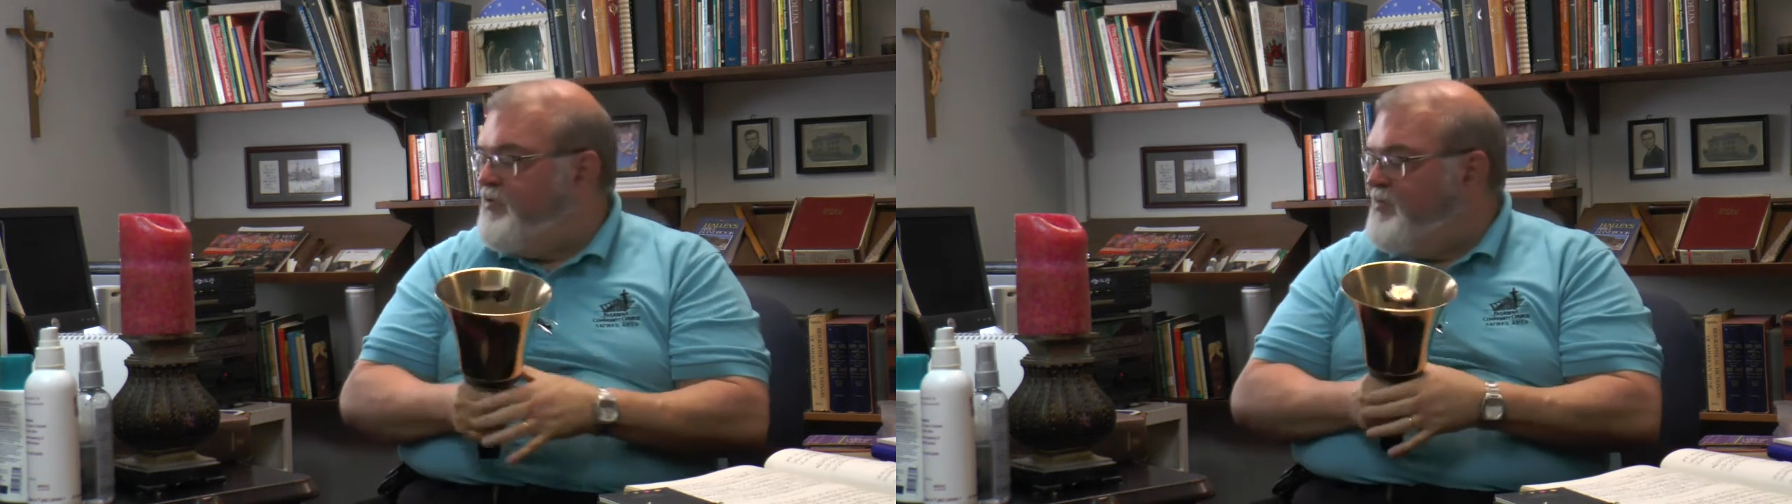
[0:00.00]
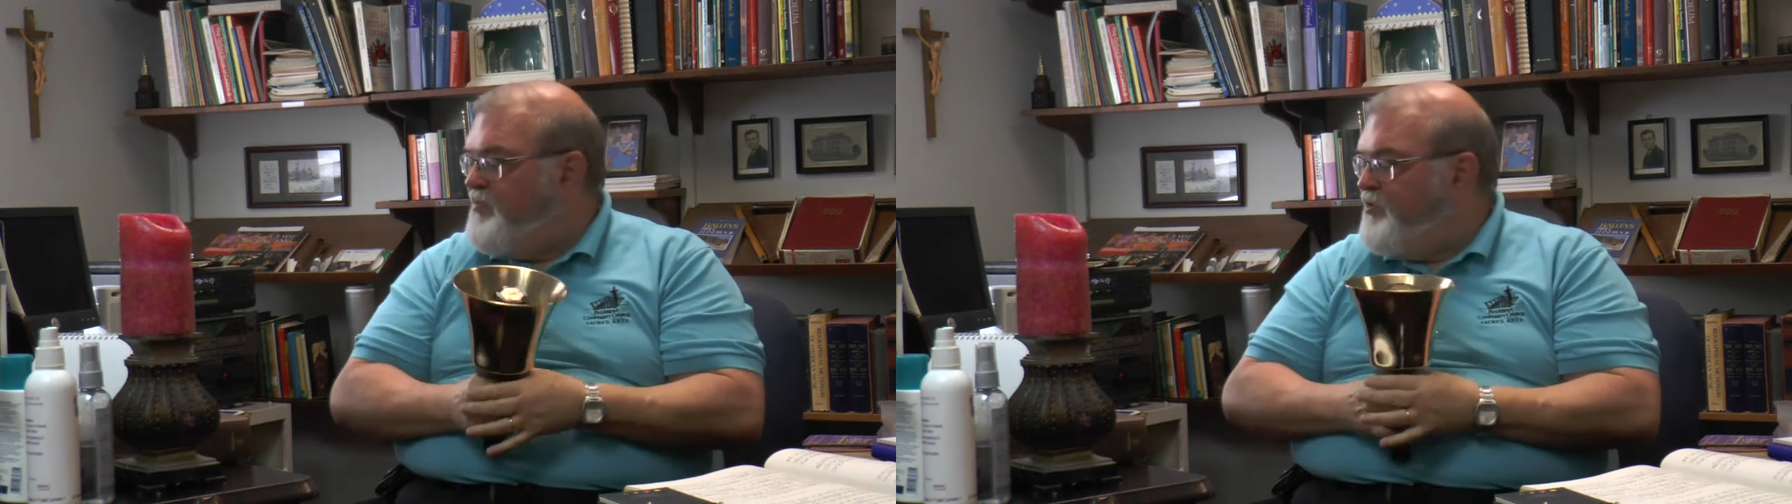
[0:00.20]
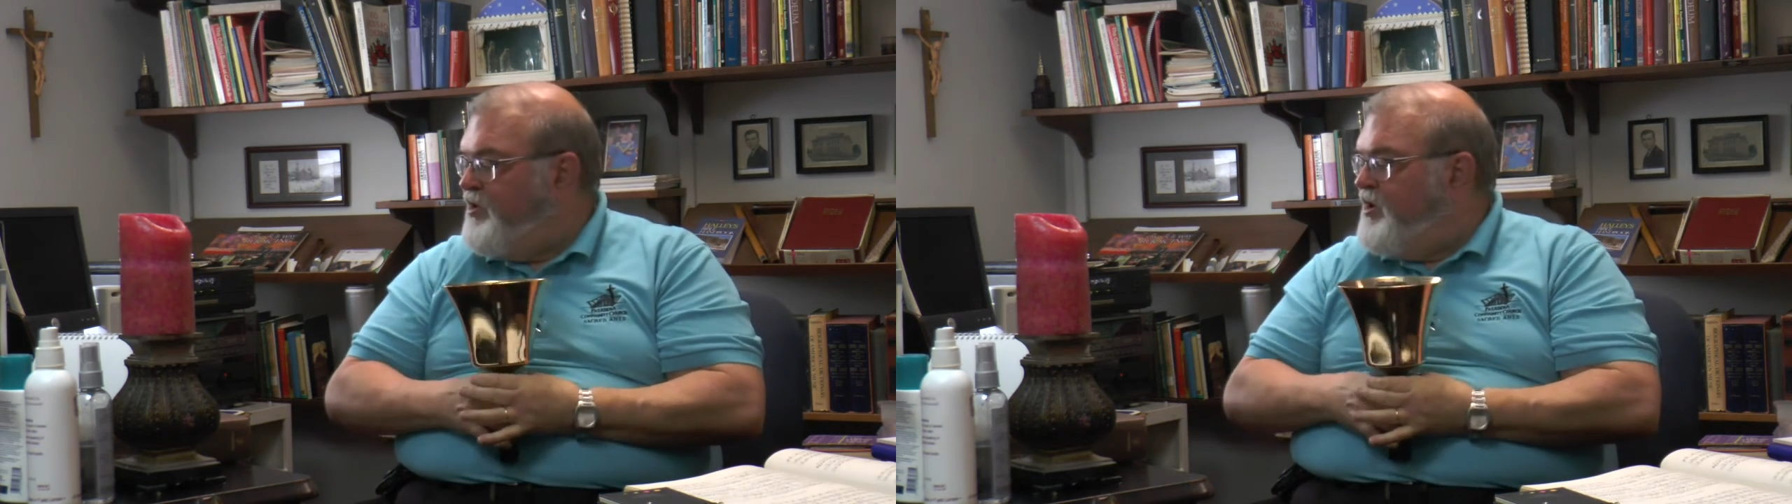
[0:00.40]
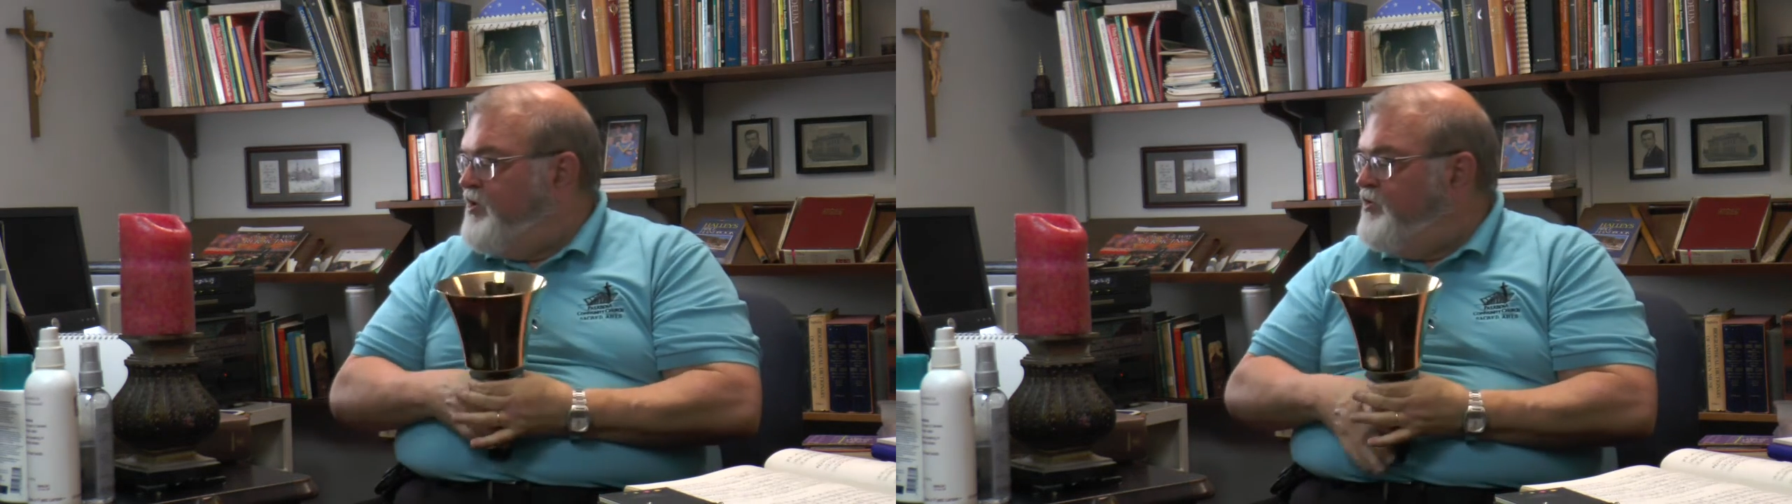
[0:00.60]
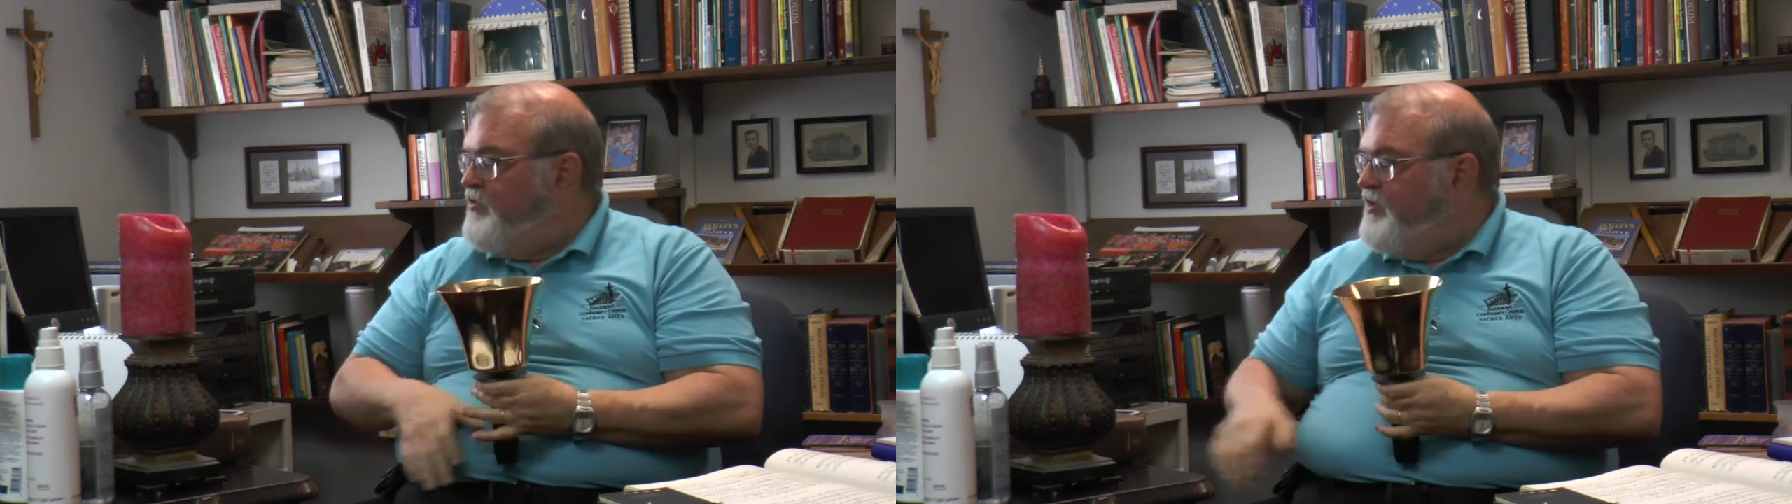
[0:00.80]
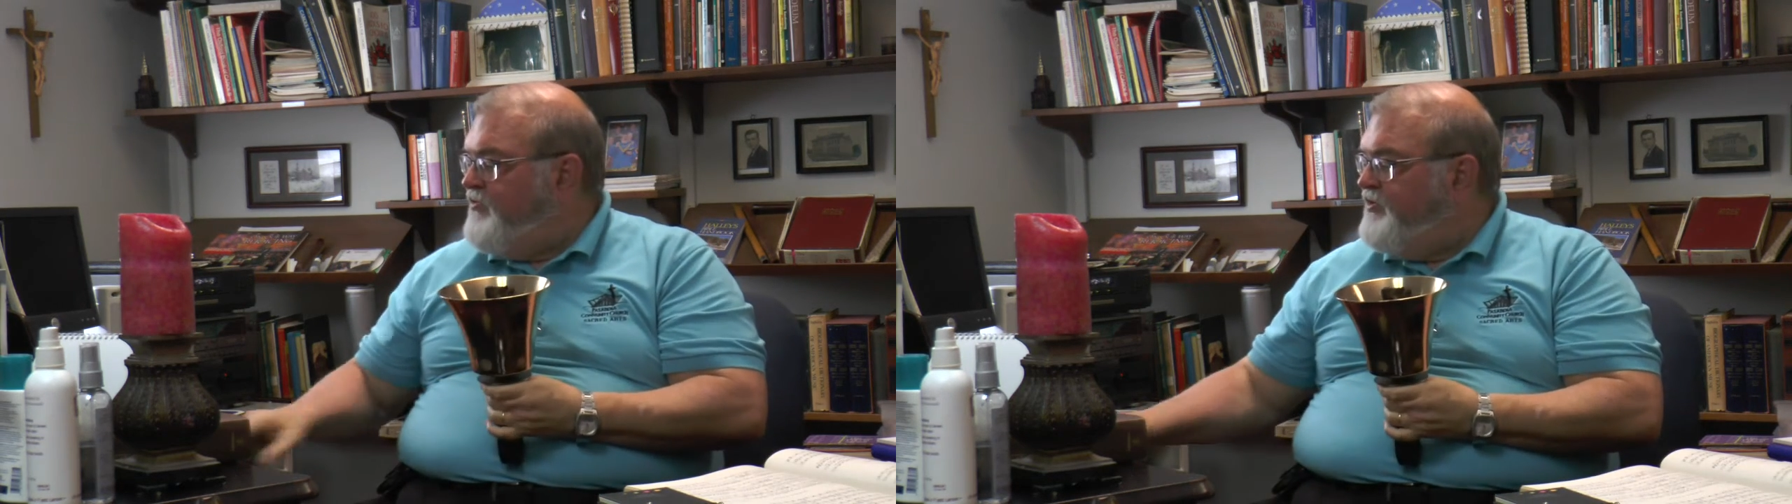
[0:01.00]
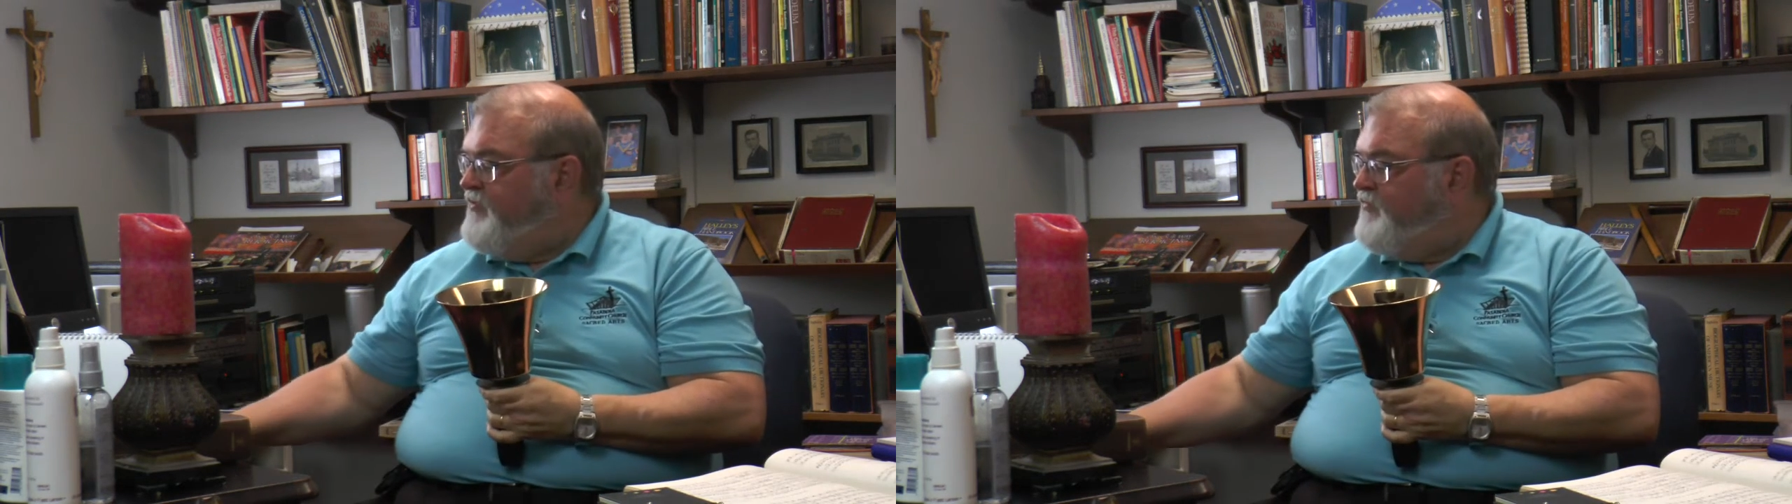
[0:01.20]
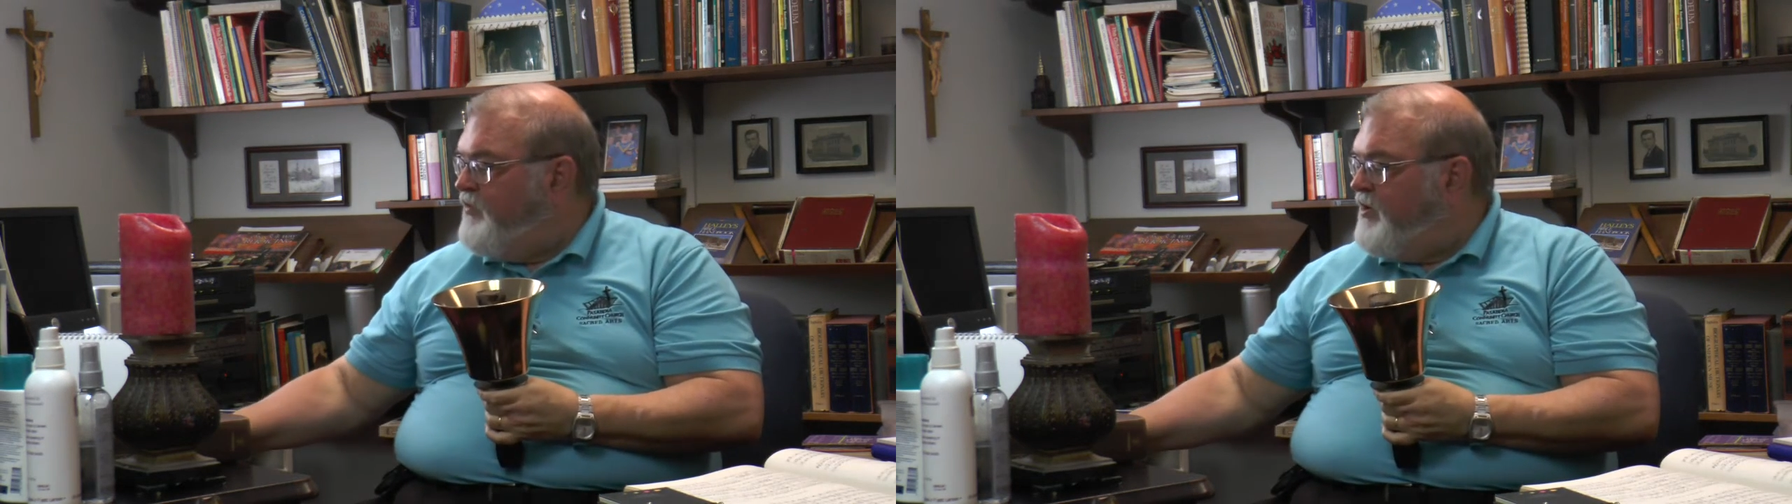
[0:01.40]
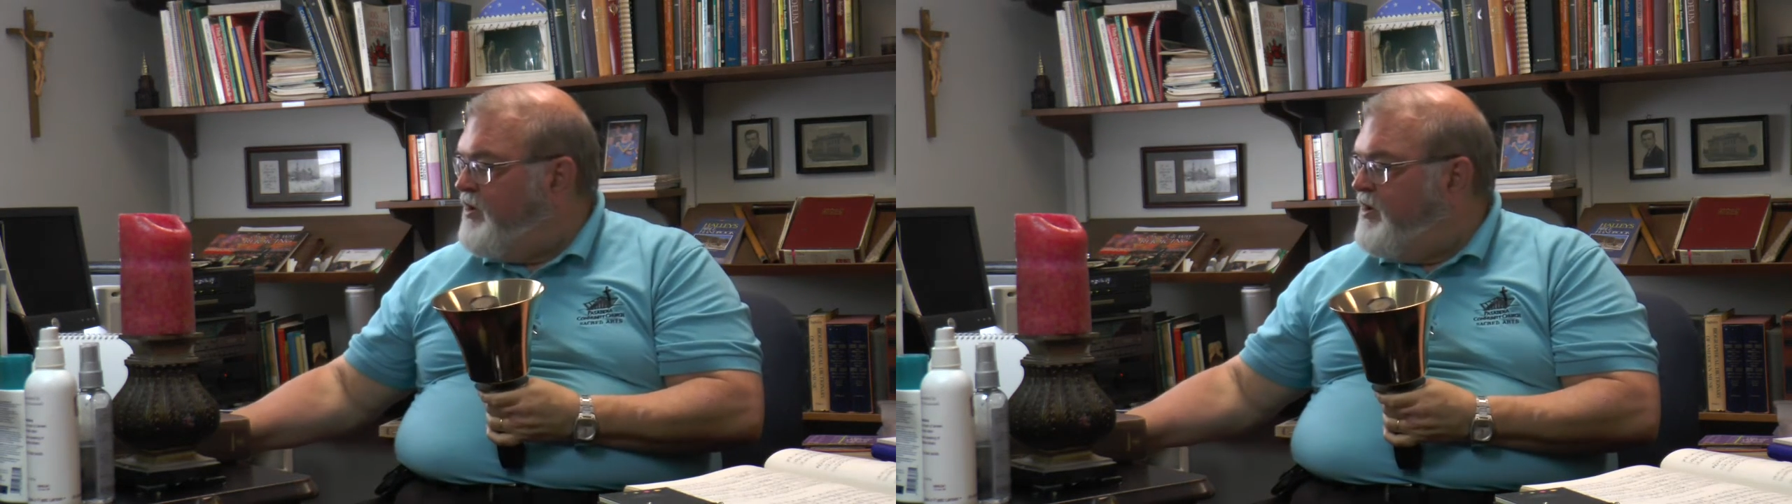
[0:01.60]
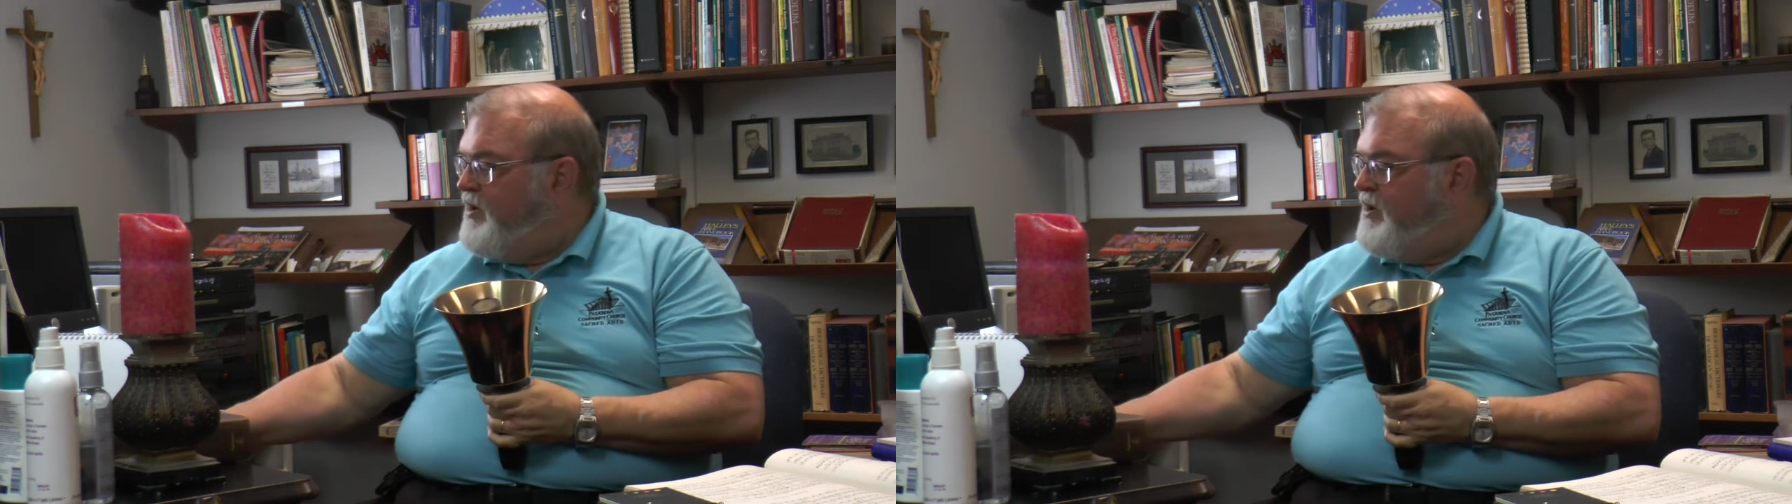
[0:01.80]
Remember, you're listening for